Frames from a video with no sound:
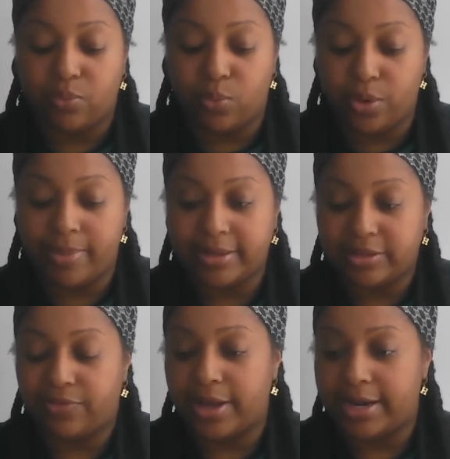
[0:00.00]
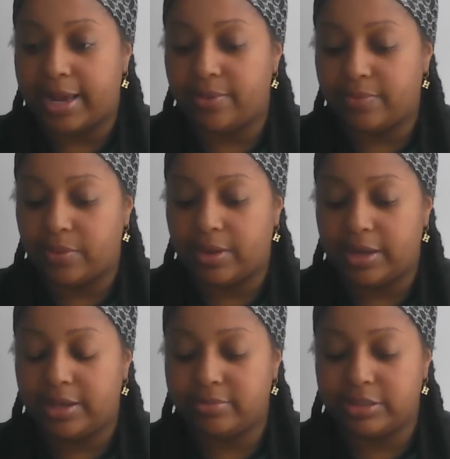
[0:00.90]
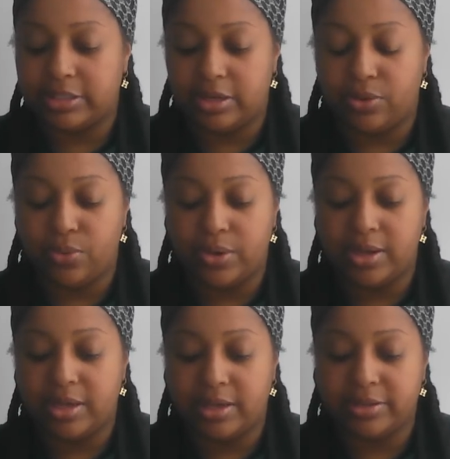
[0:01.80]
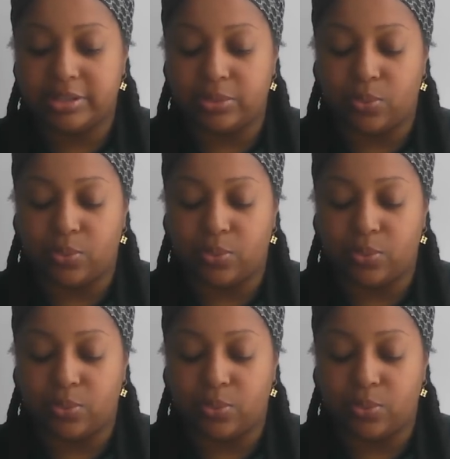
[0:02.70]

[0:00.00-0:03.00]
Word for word: We're about to find out. Okay. Let's see who it is,